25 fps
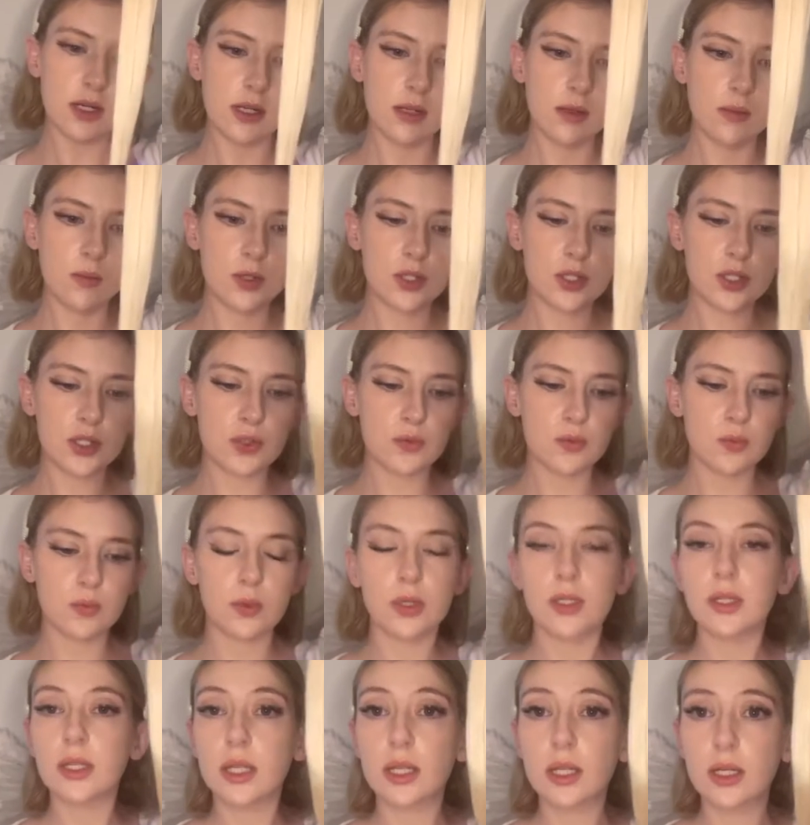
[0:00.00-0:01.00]
it, which is
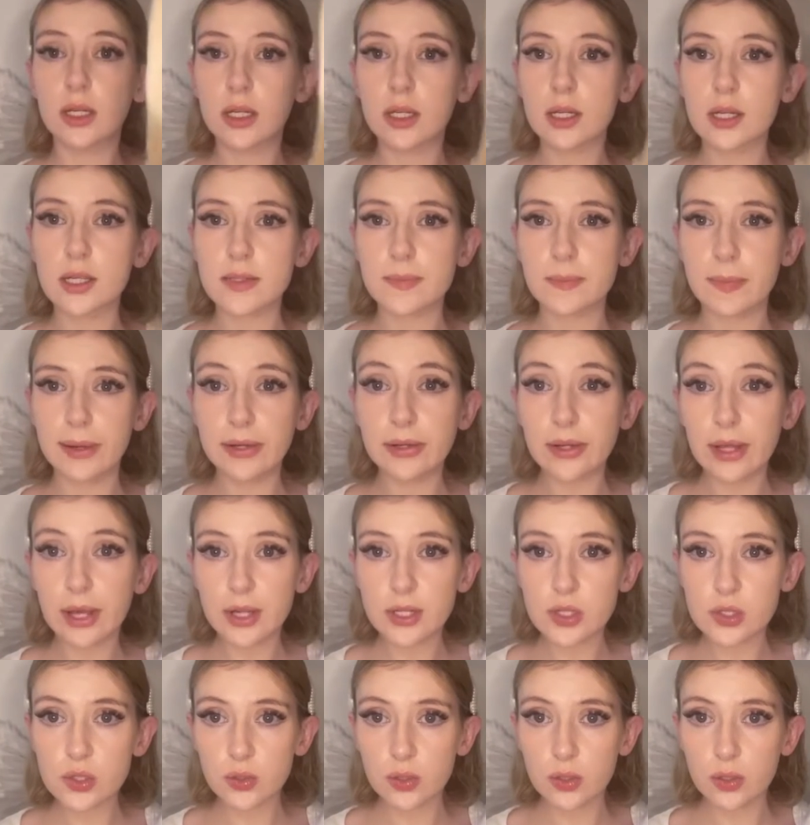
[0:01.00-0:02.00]
really good because my
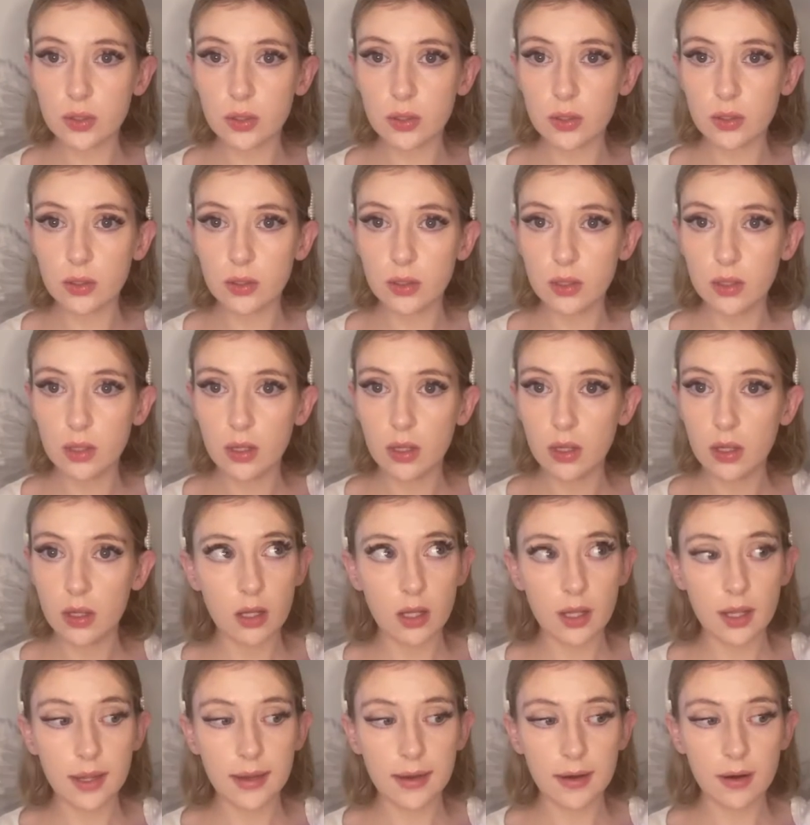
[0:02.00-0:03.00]
natural
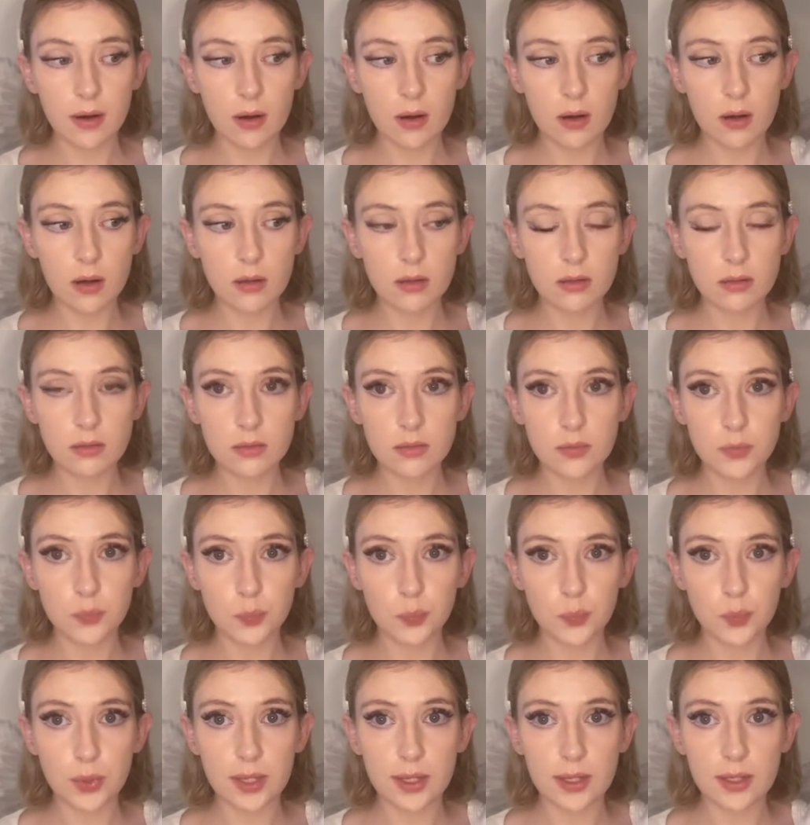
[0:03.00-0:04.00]
hair,
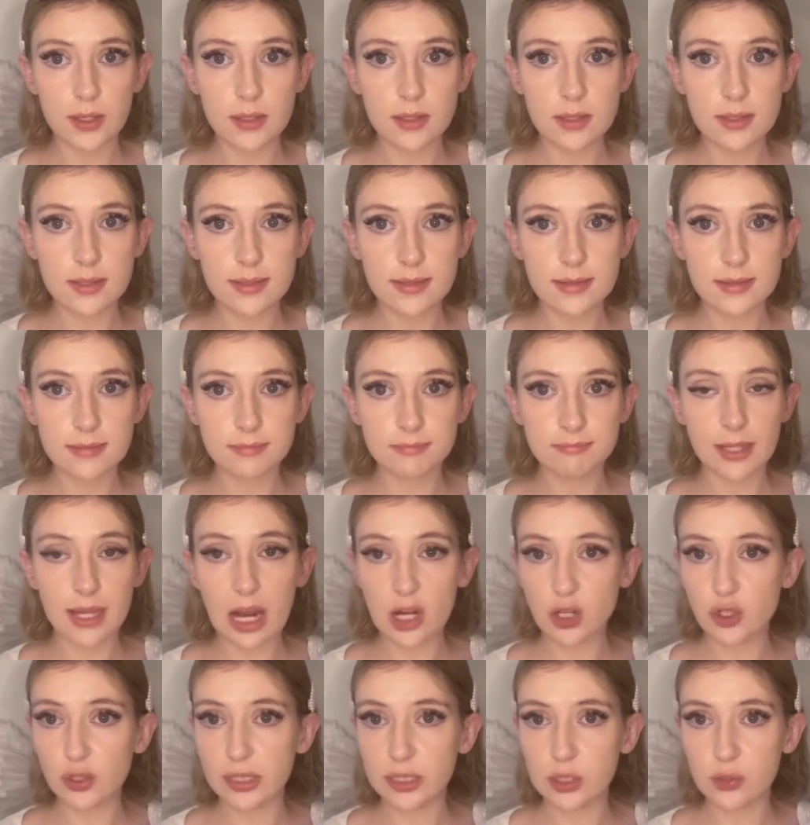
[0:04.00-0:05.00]
when it's
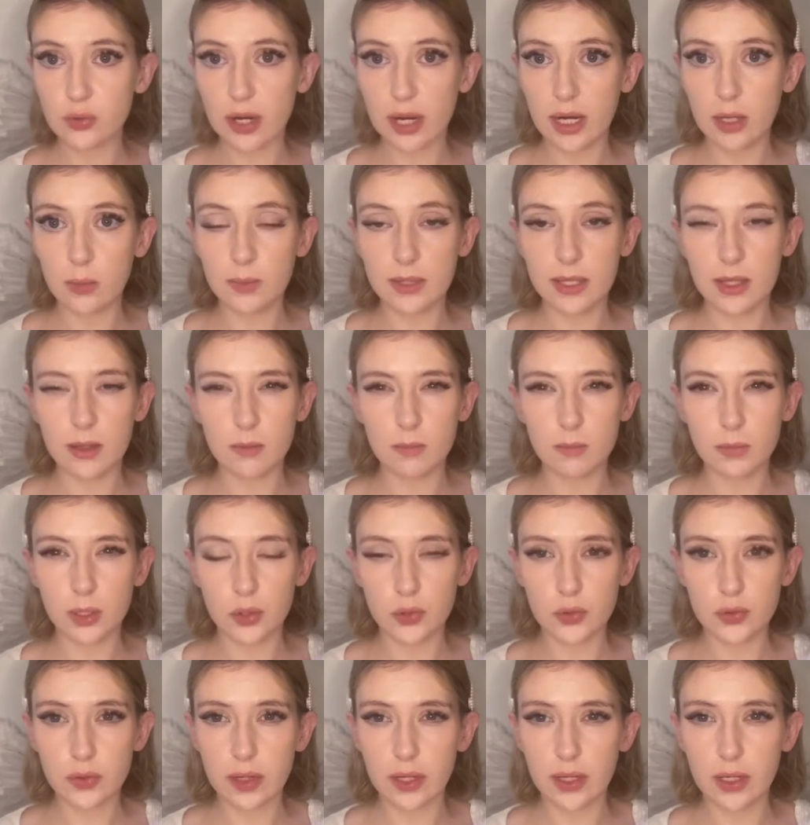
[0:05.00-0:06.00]
naturally dried without blow
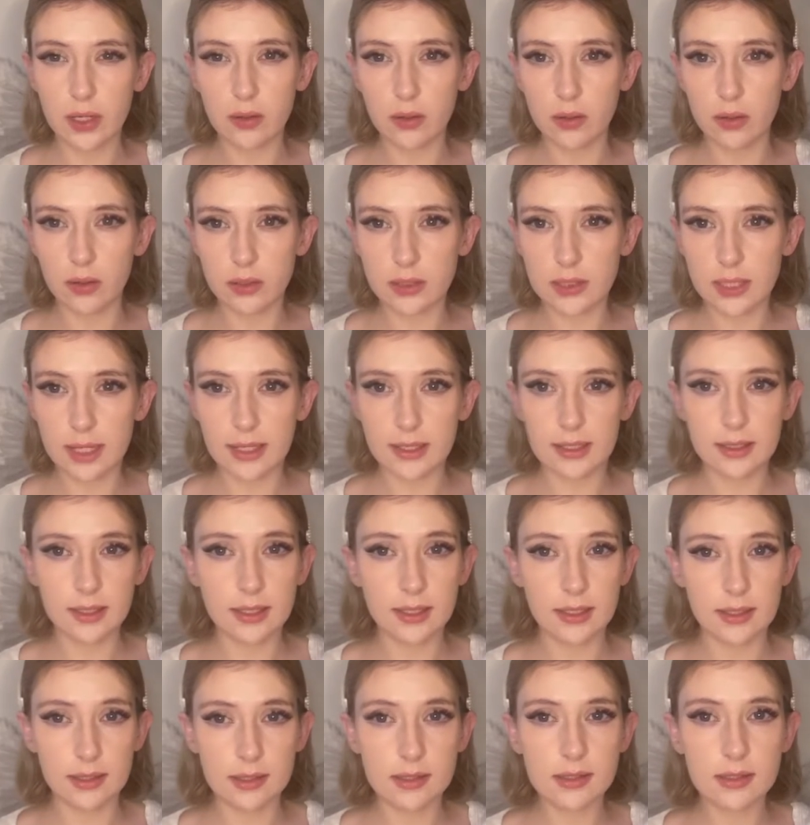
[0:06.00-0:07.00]
drying or
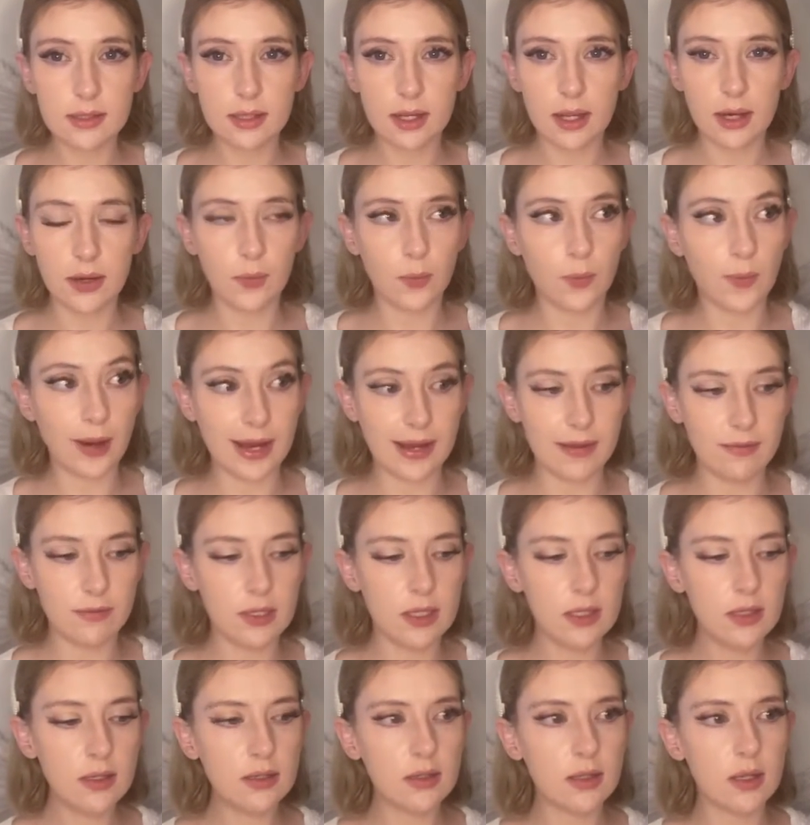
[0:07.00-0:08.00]
styling, is kind of
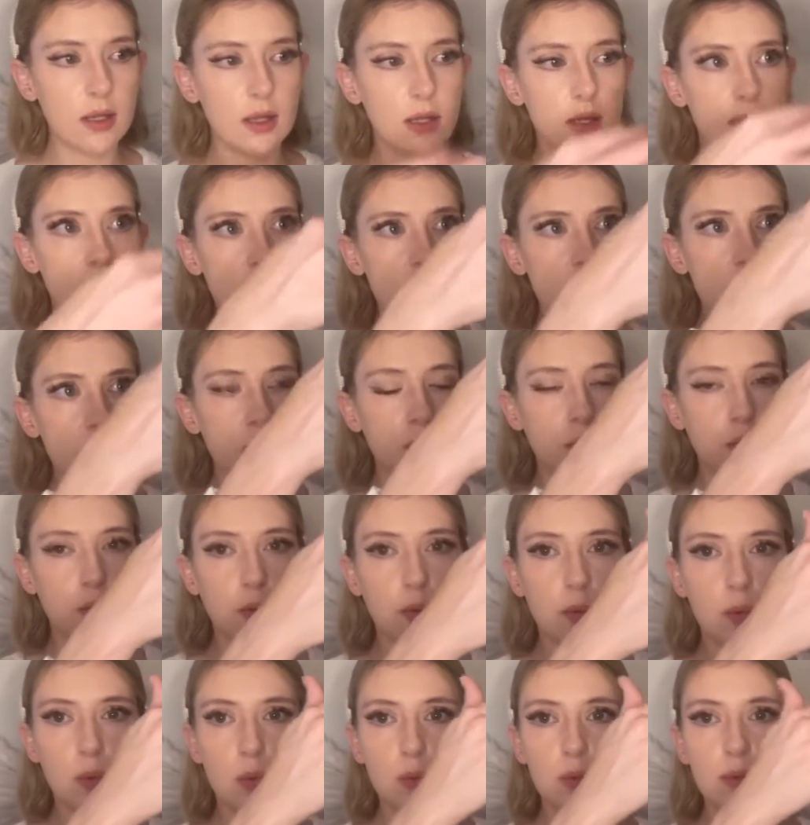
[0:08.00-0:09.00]
wavy.
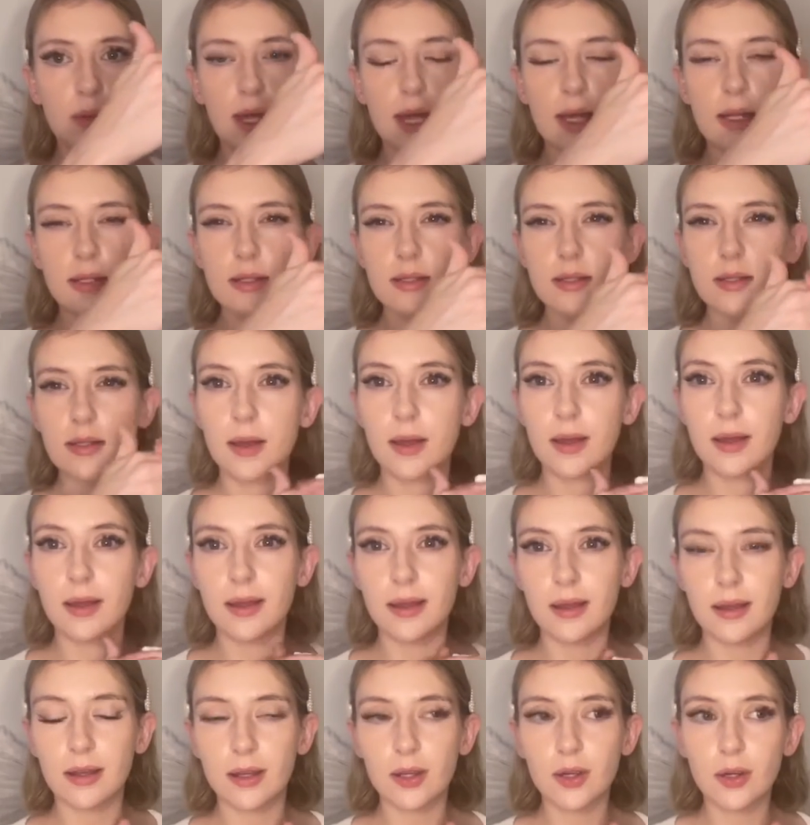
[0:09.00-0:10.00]
So that's
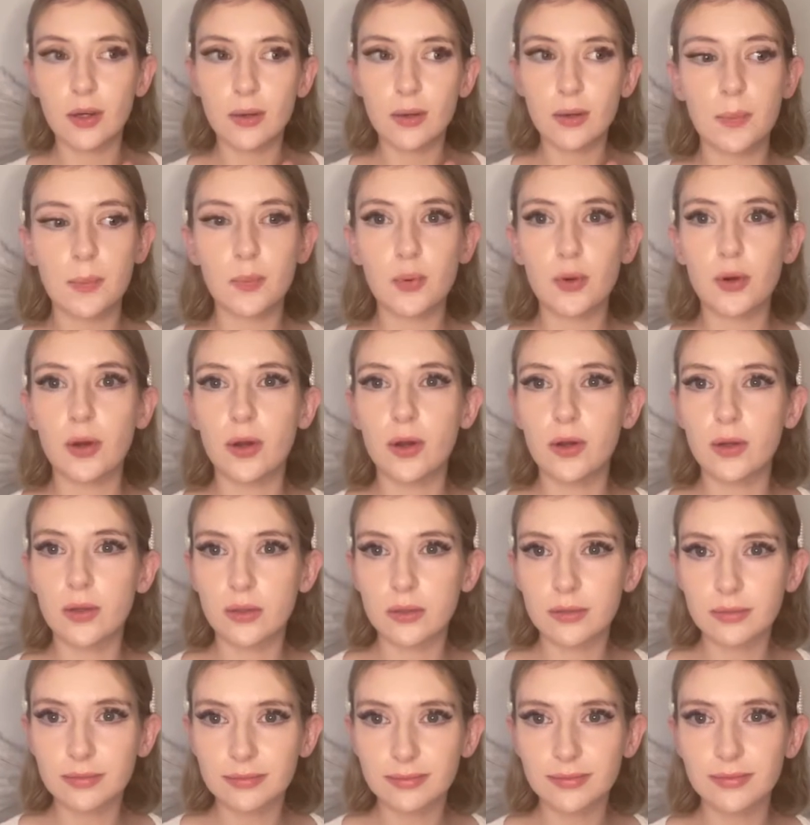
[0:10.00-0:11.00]
a
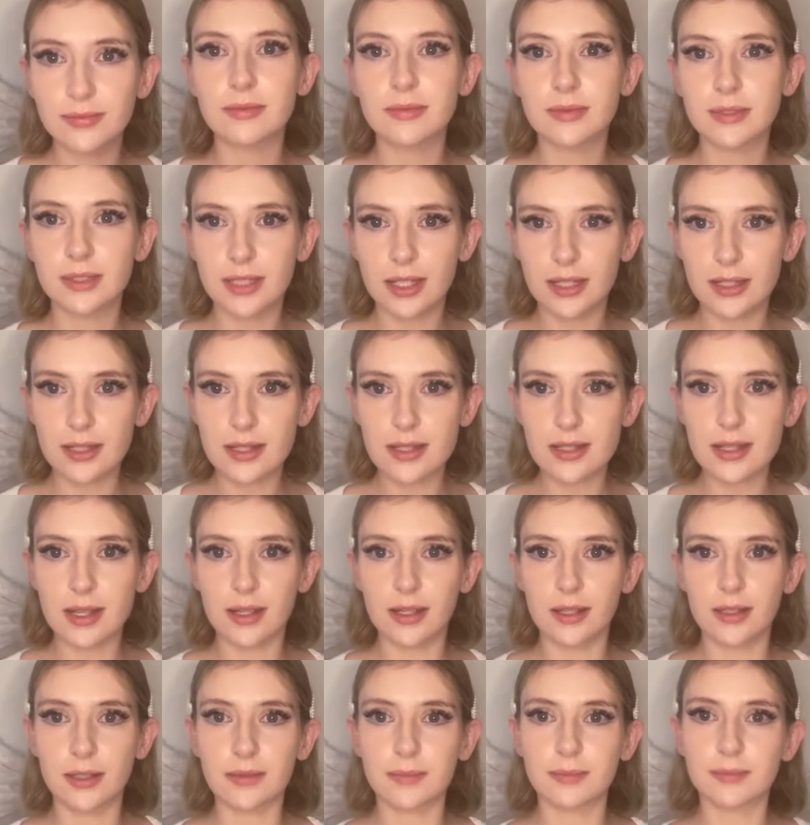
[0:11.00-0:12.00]
pro, since
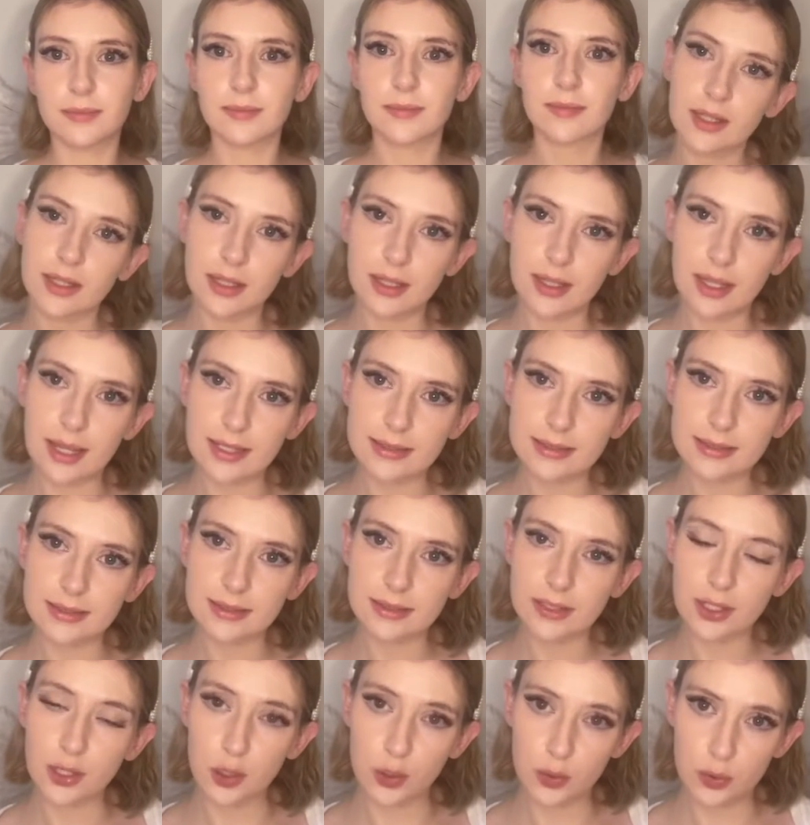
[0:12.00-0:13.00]
the
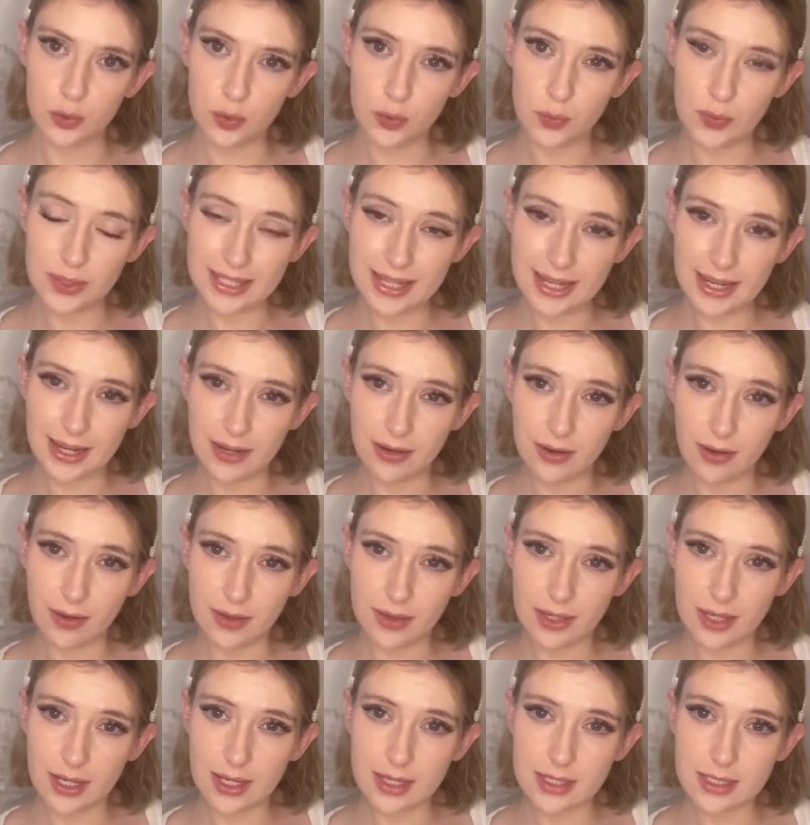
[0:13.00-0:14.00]
less you'd use heat on
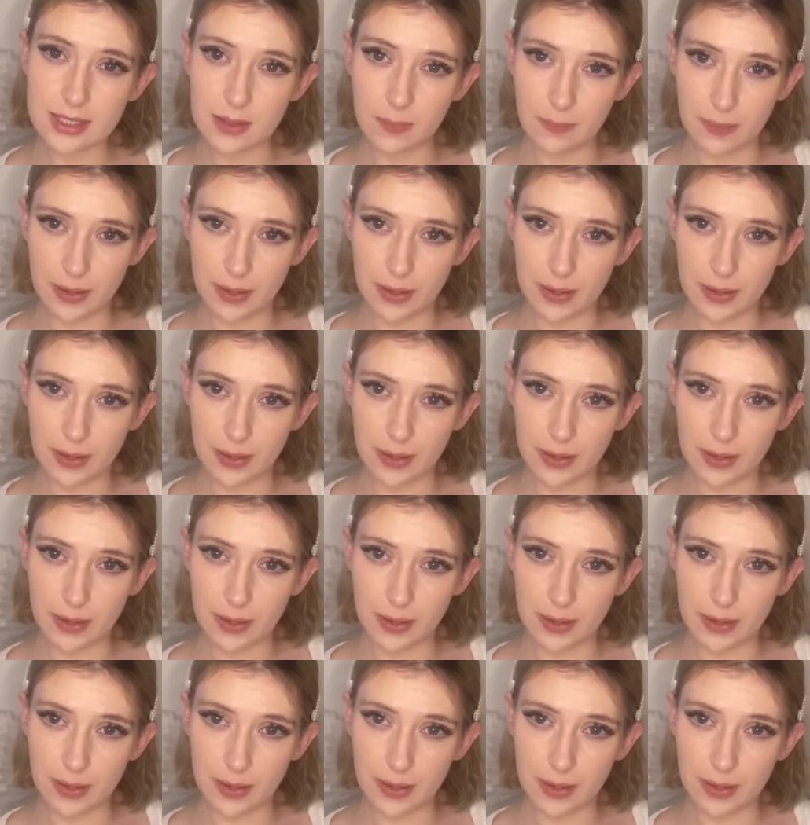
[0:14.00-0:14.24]
these, the